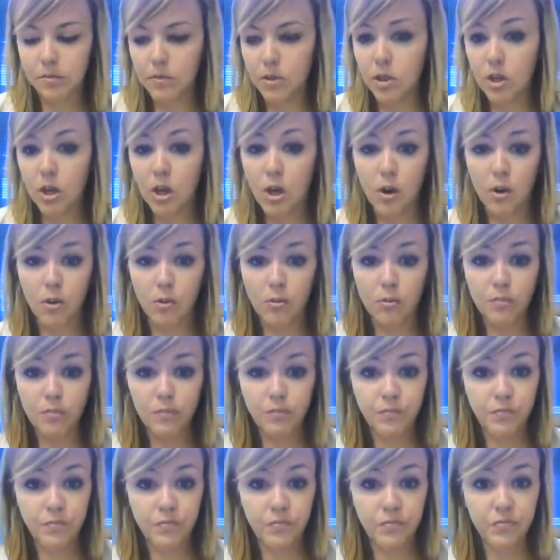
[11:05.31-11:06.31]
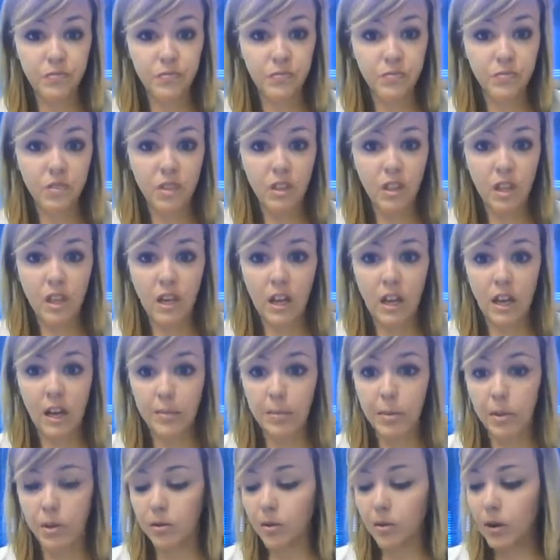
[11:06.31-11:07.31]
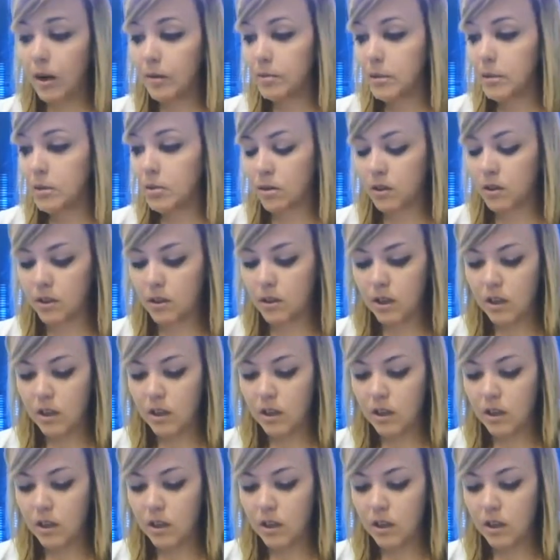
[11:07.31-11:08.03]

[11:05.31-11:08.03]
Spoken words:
So I put wraps on.